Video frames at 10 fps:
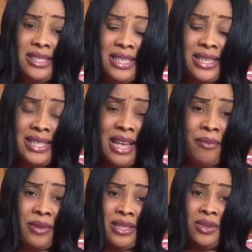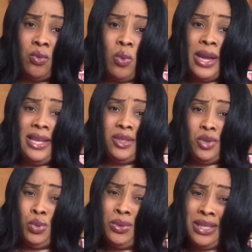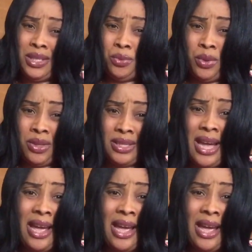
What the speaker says: takes everything way too serious.